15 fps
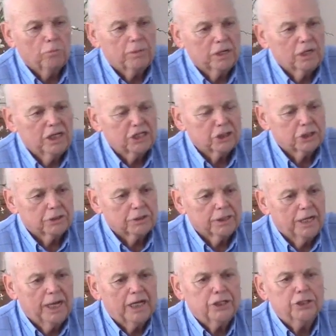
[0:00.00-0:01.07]
But listen,
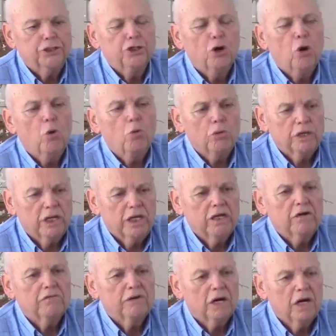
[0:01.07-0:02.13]
don't
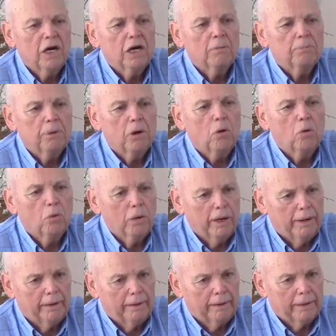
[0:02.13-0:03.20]
give up on
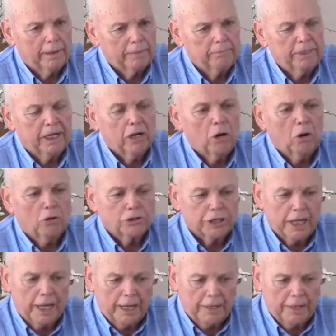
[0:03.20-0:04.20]
God because